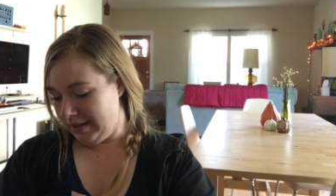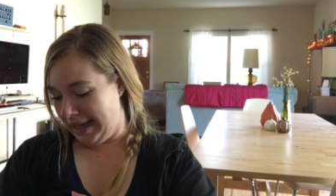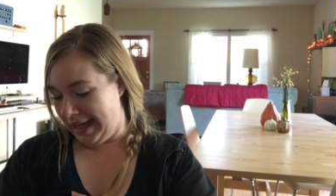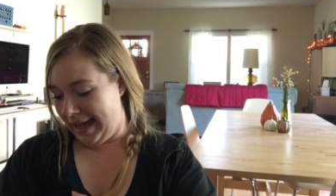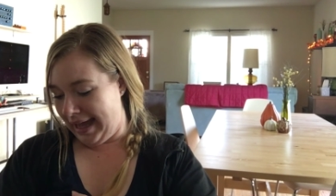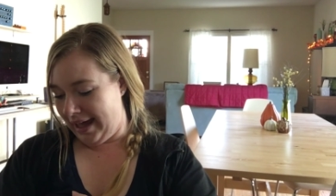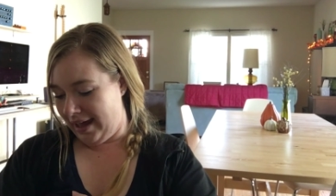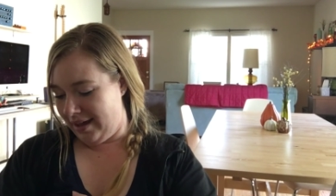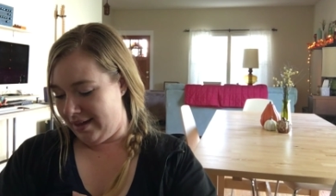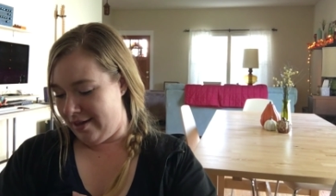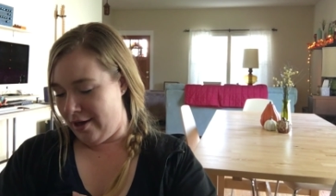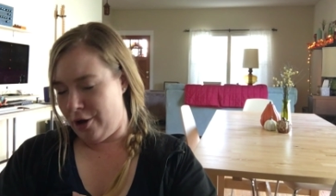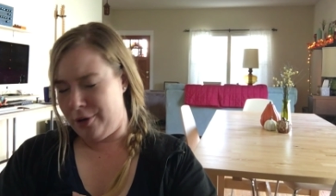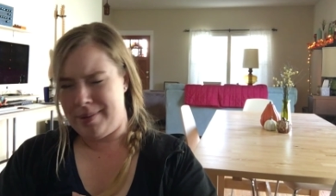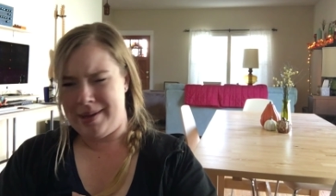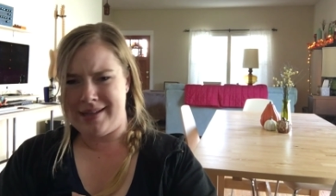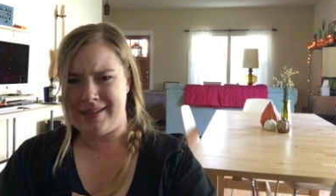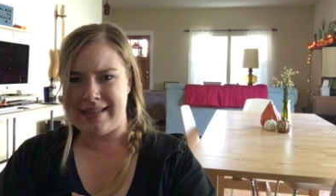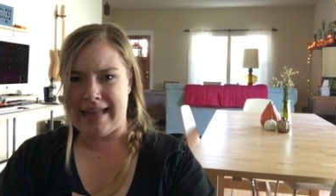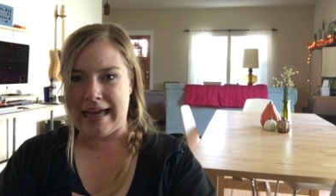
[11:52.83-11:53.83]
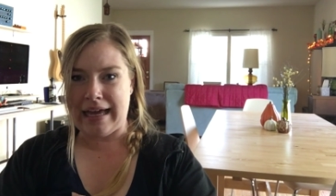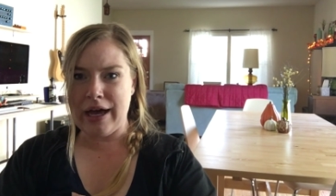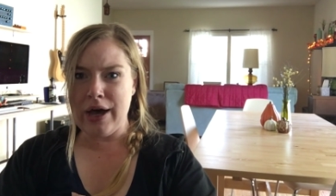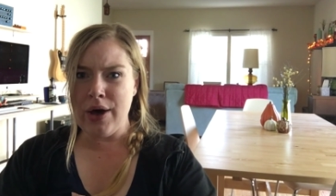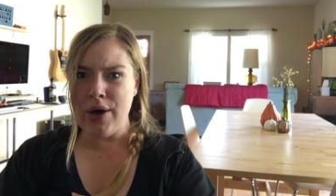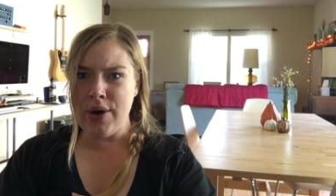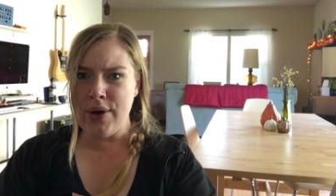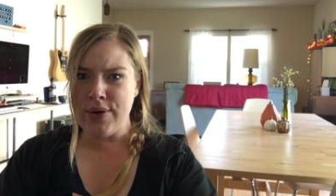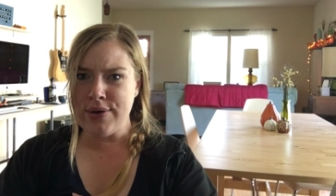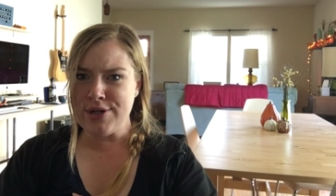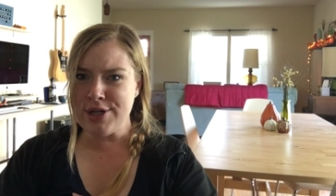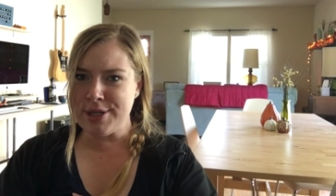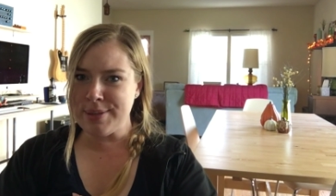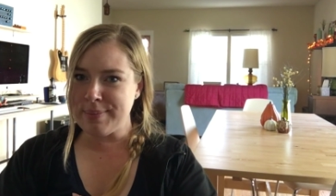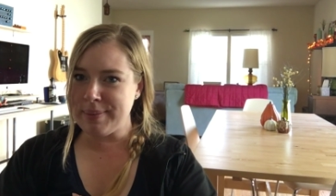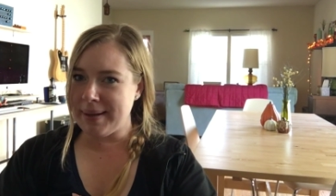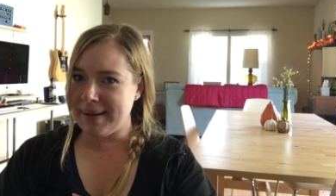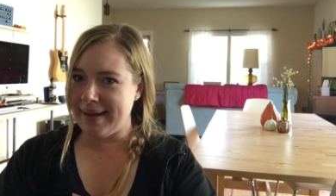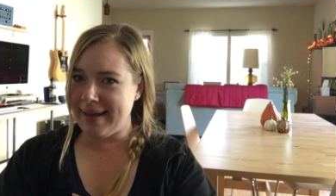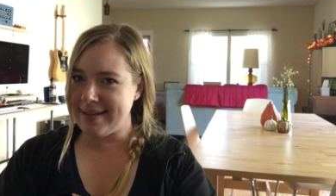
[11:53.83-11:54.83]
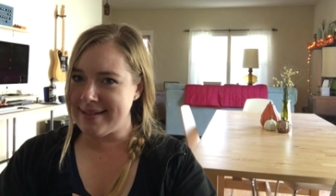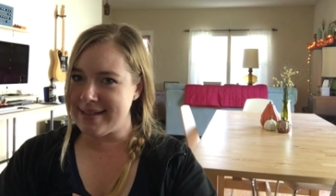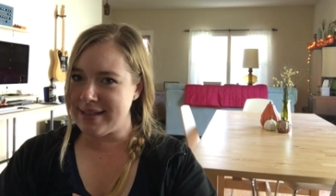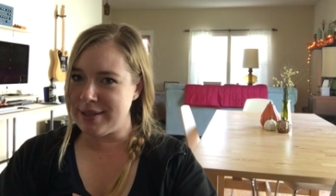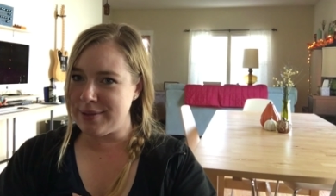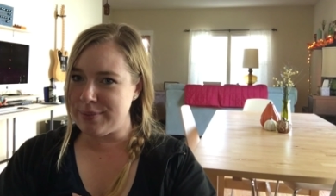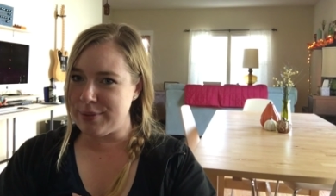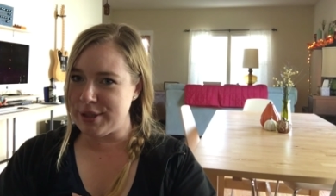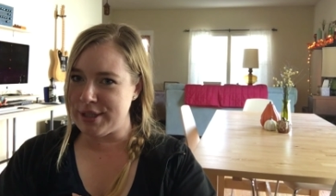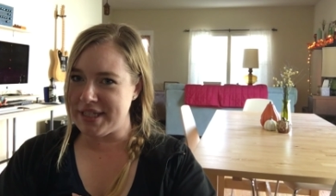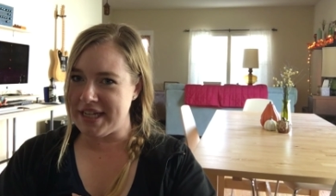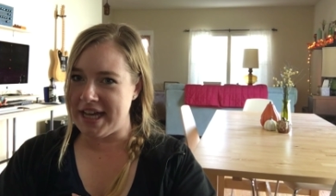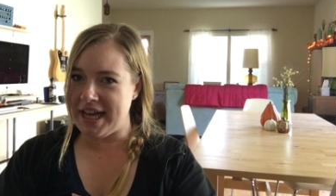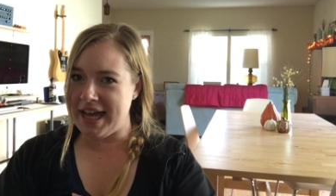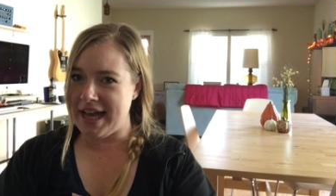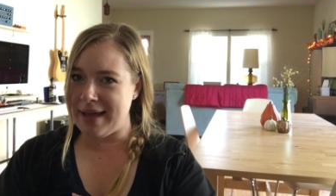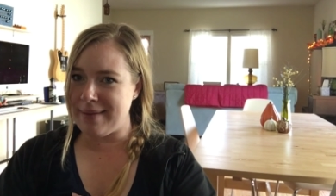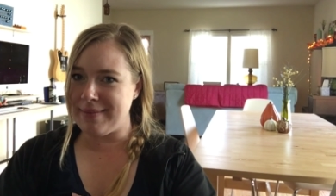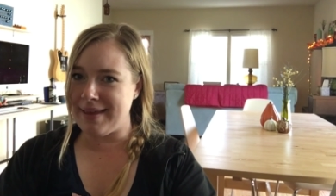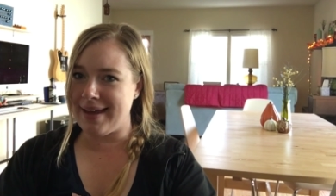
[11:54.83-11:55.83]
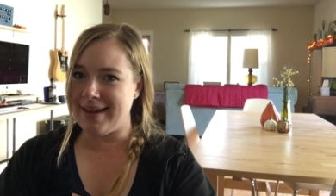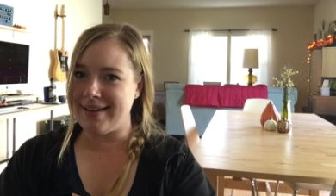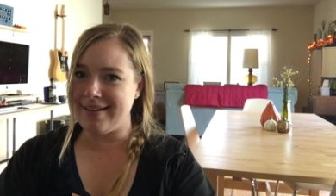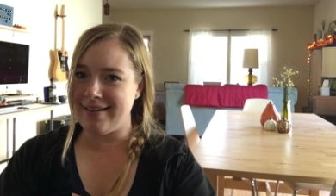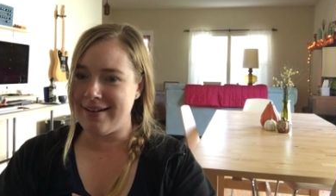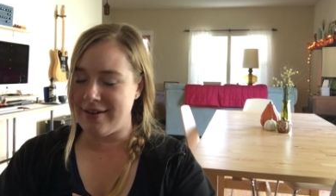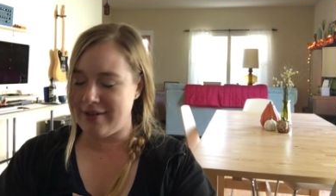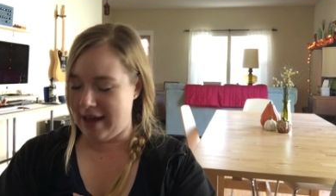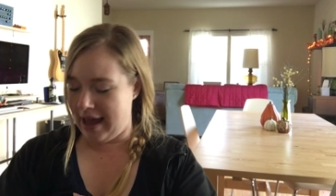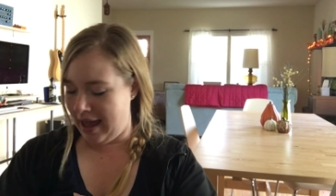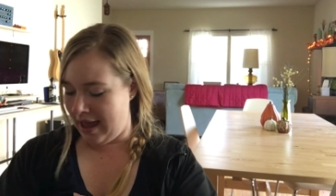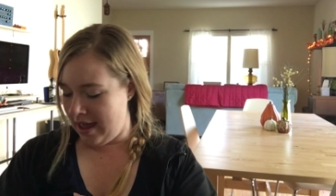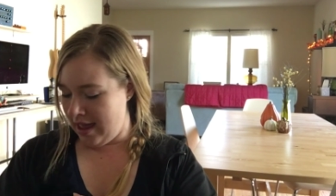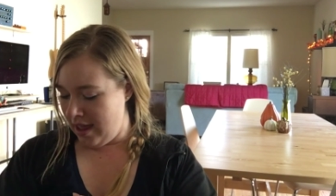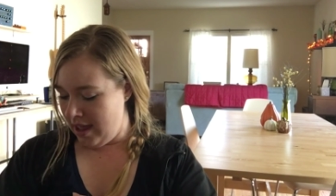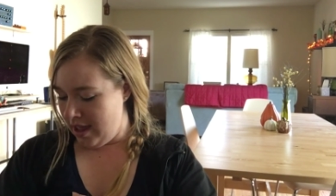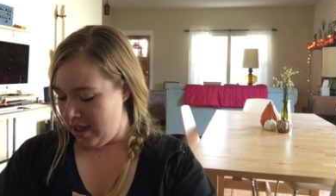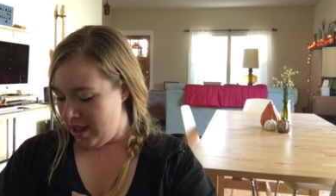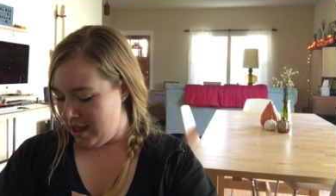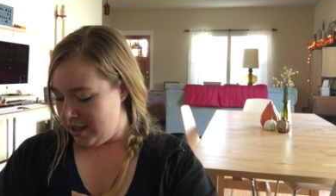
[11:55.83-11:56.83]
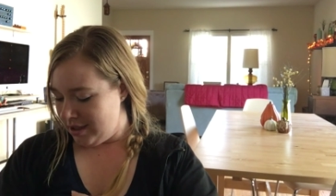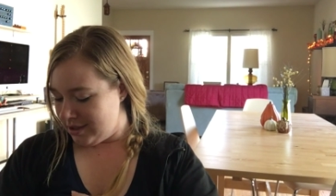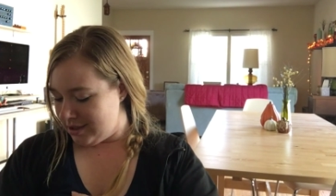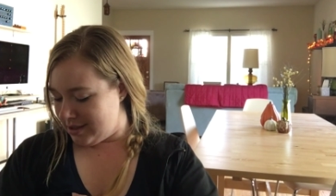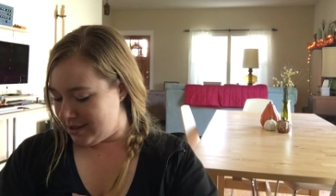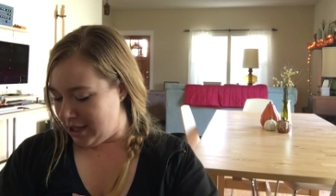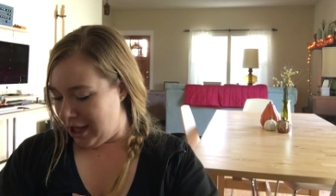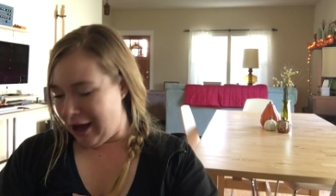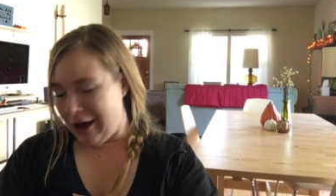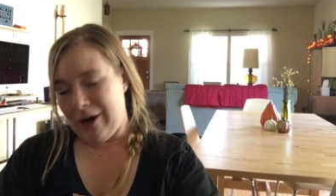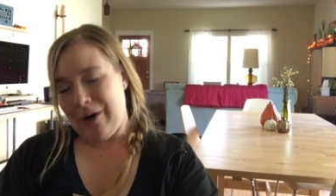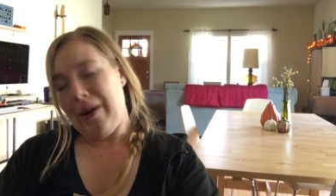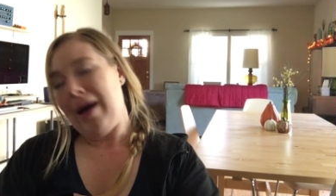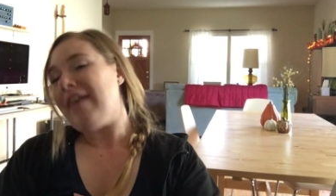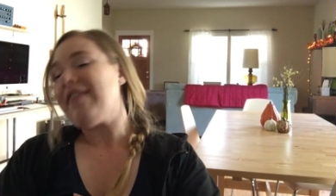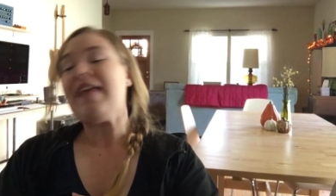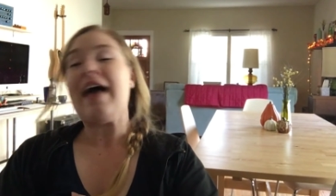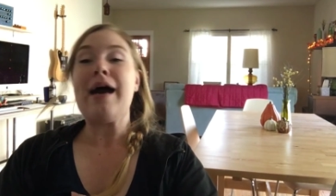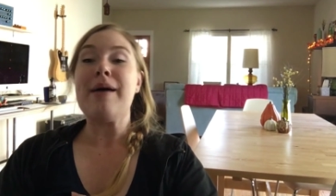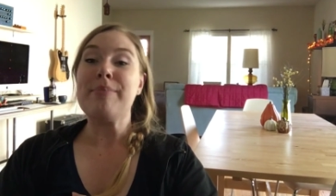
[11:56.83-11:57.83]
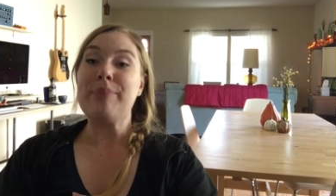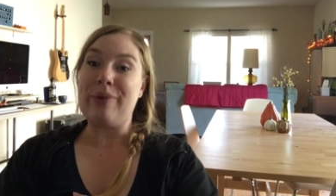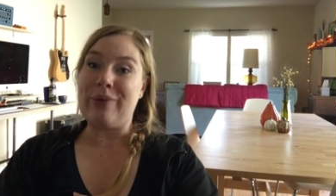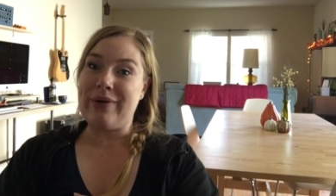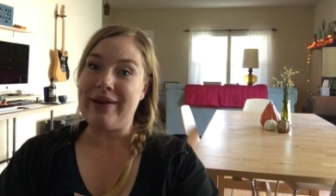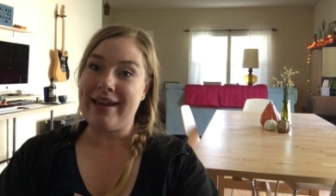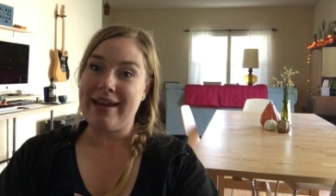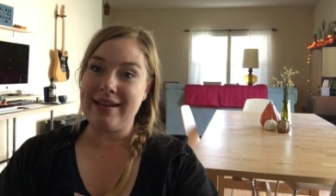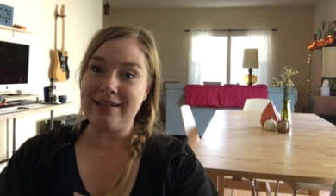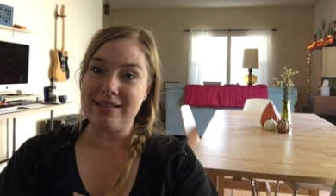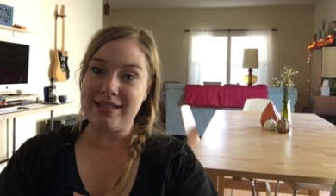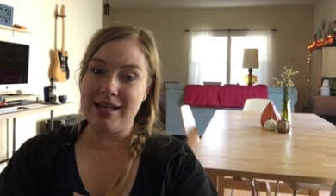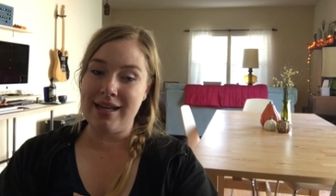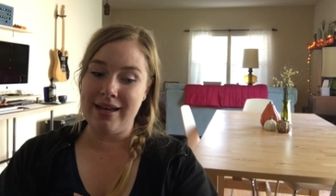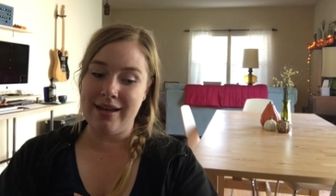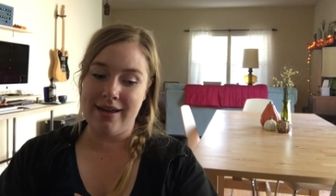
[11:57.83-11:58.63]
the OB is like, oh, she probably has a little more time. Like, you're okay. So at that point,